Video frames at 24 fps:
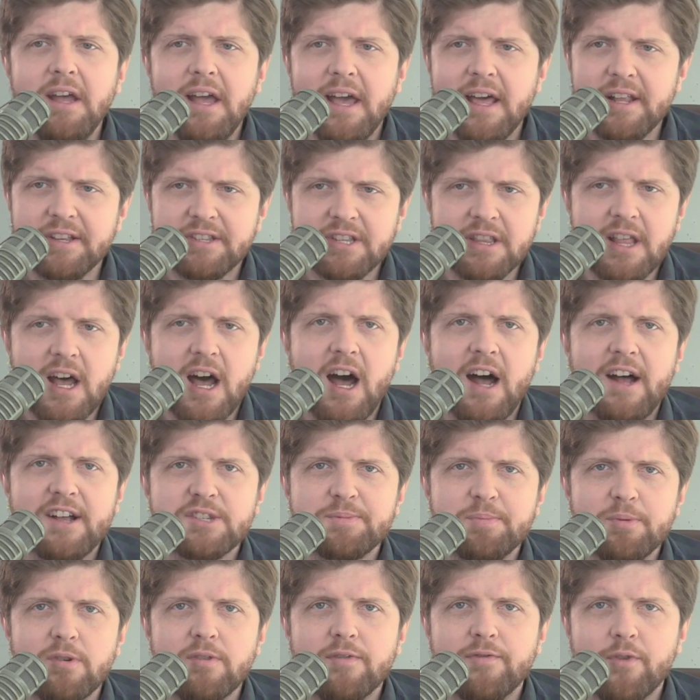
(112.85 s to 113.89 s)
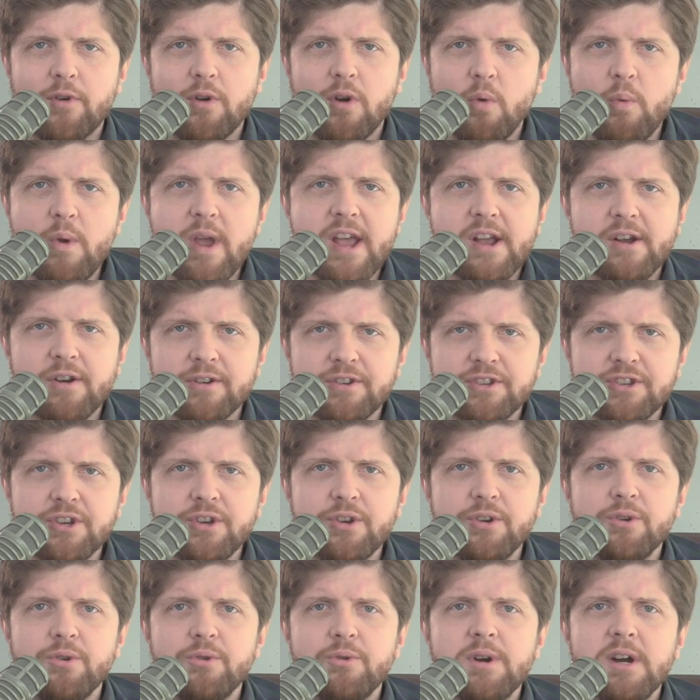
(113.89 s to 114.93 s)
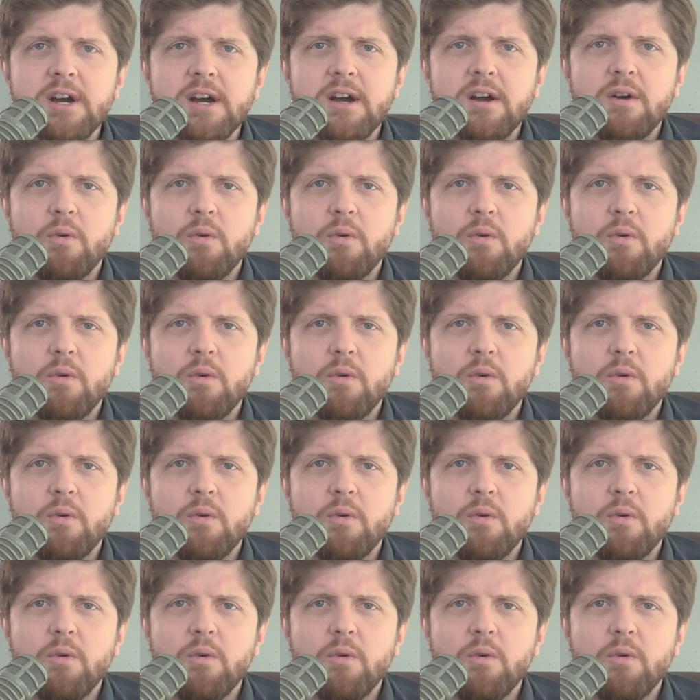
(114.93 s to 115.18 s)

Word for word: and is in the hospital for a week or two